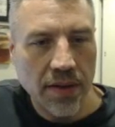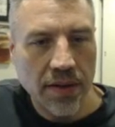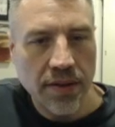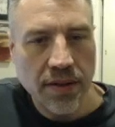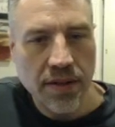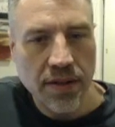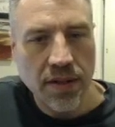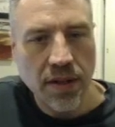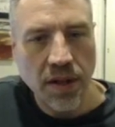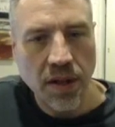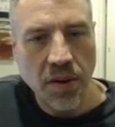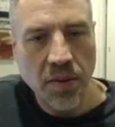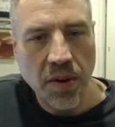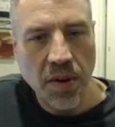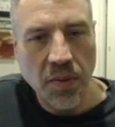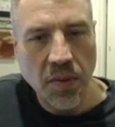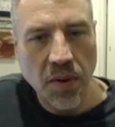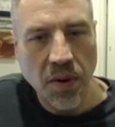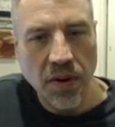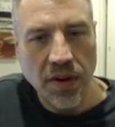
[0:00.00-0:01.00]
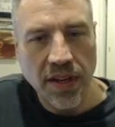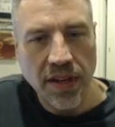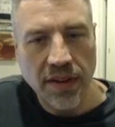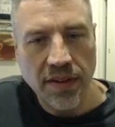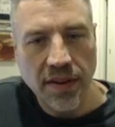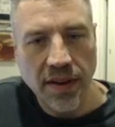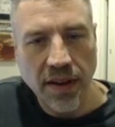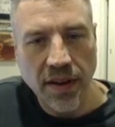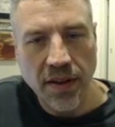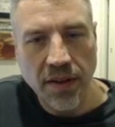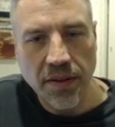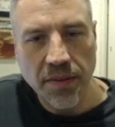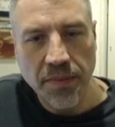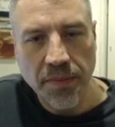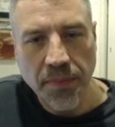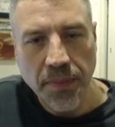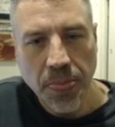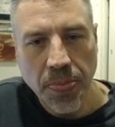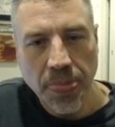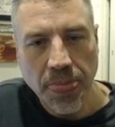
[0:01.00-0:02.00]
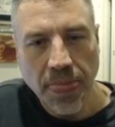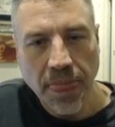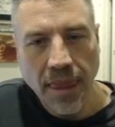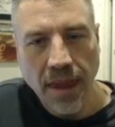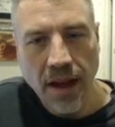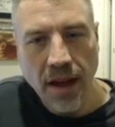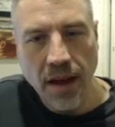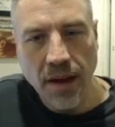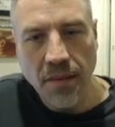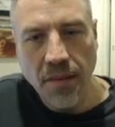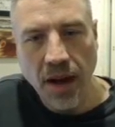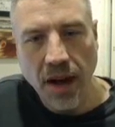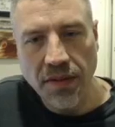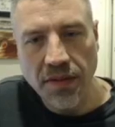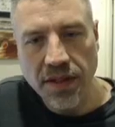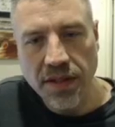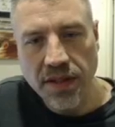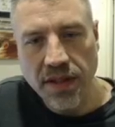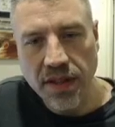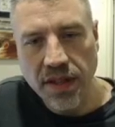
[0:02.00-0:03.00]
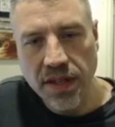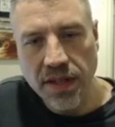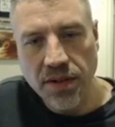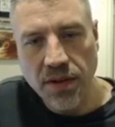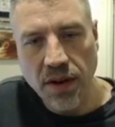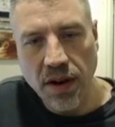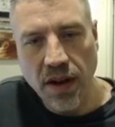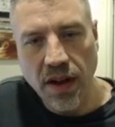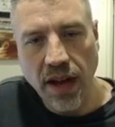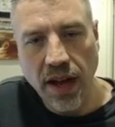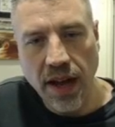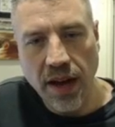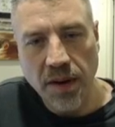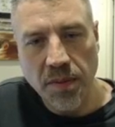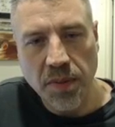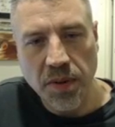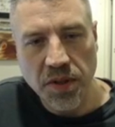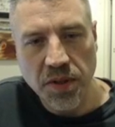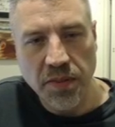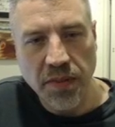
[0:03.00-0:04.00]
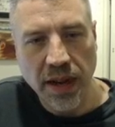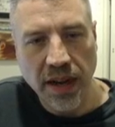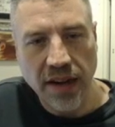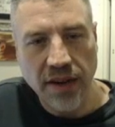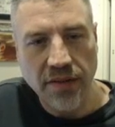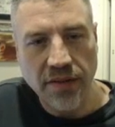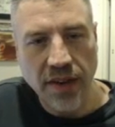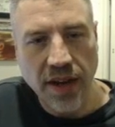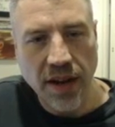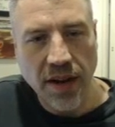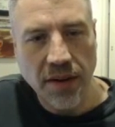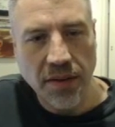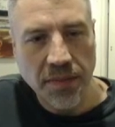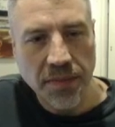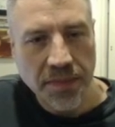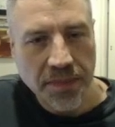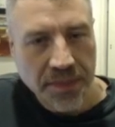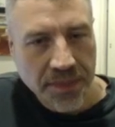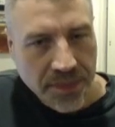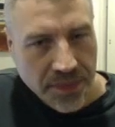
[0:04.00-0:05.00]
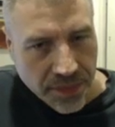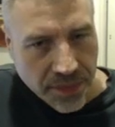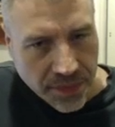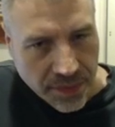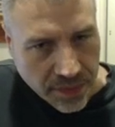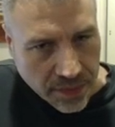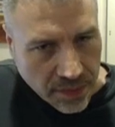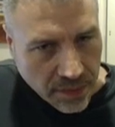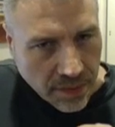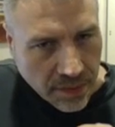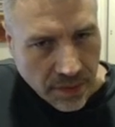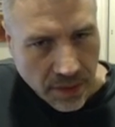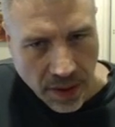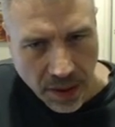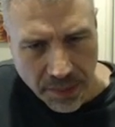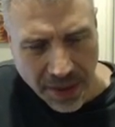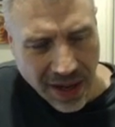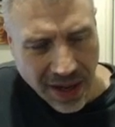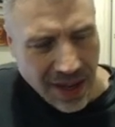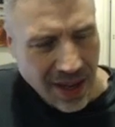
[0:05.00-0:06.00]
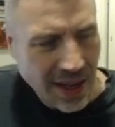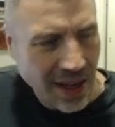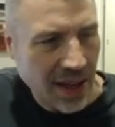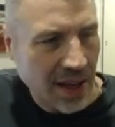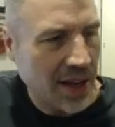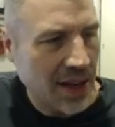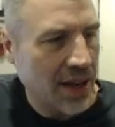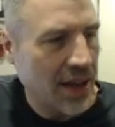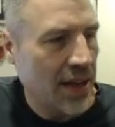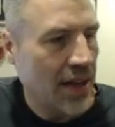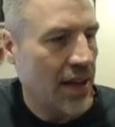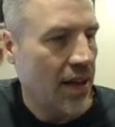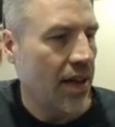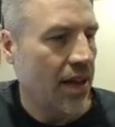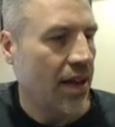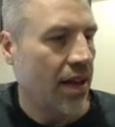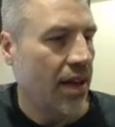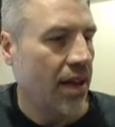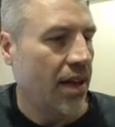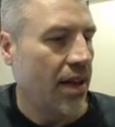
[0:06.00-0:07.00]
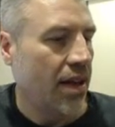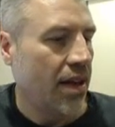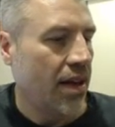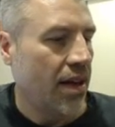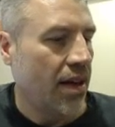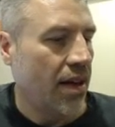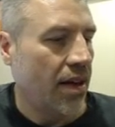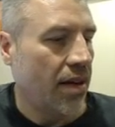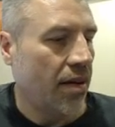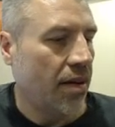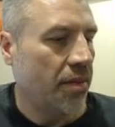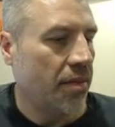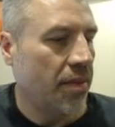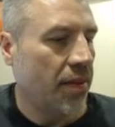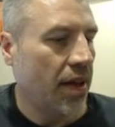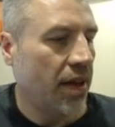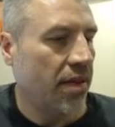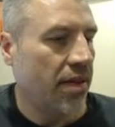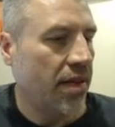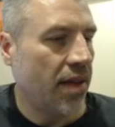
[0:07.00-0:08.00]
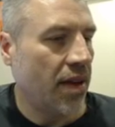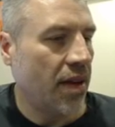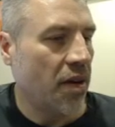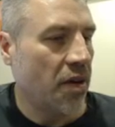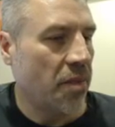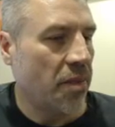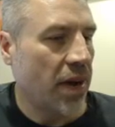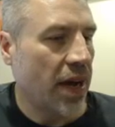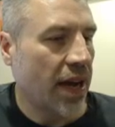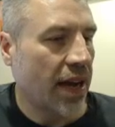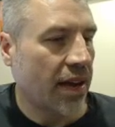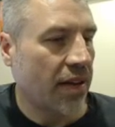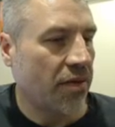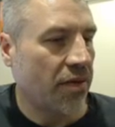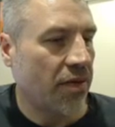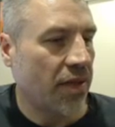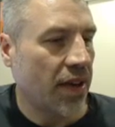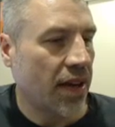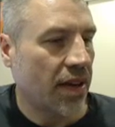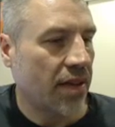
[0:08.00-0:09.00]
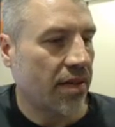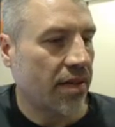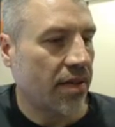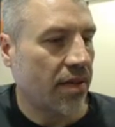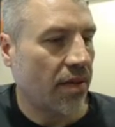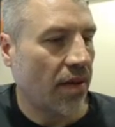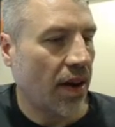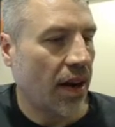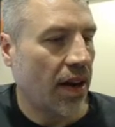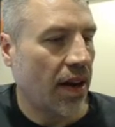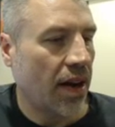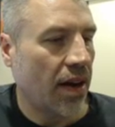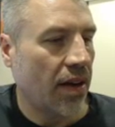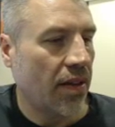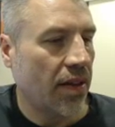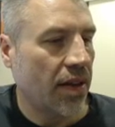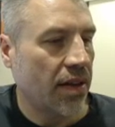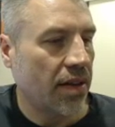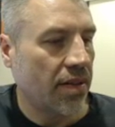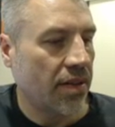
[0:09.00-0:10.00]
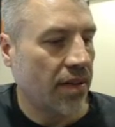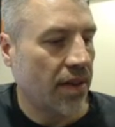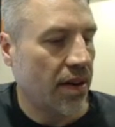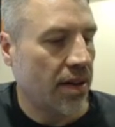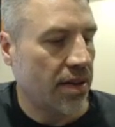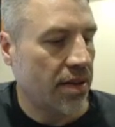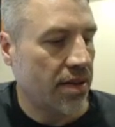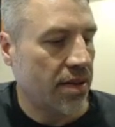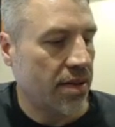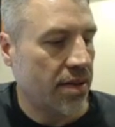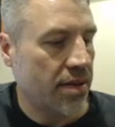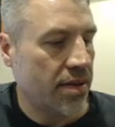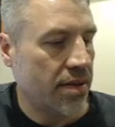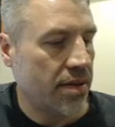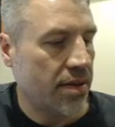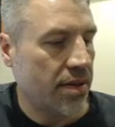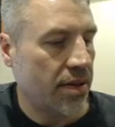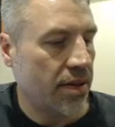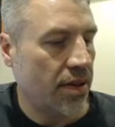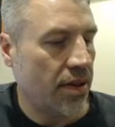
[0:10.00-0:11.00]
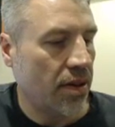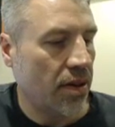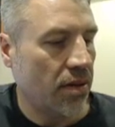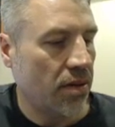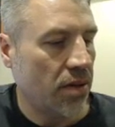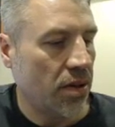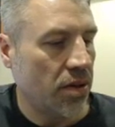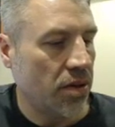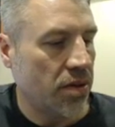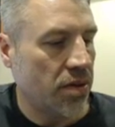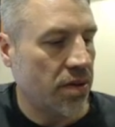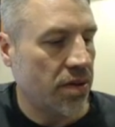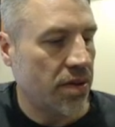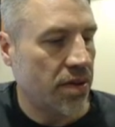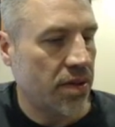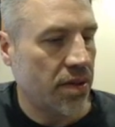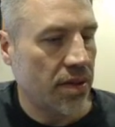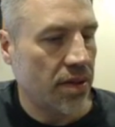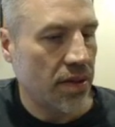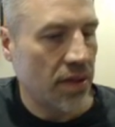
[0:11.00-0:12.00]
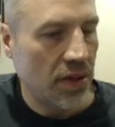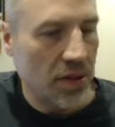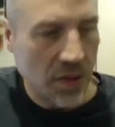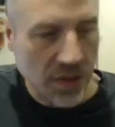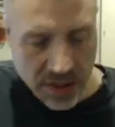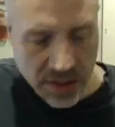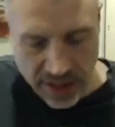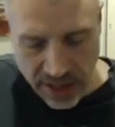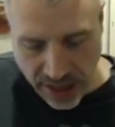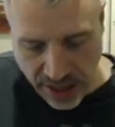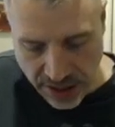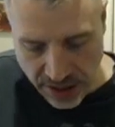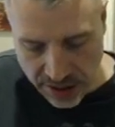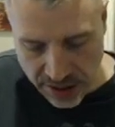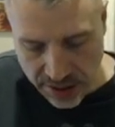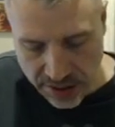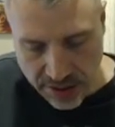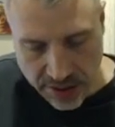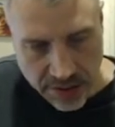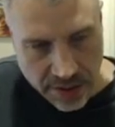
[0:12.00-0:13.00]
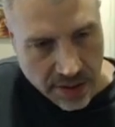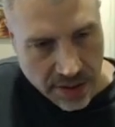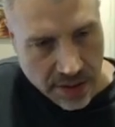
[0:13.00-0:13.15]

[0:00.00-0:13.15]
Just a little bit more detail. Obviously, these are all out of perspective now. But again, easy to go back and fix right now that it's in its, loose stages.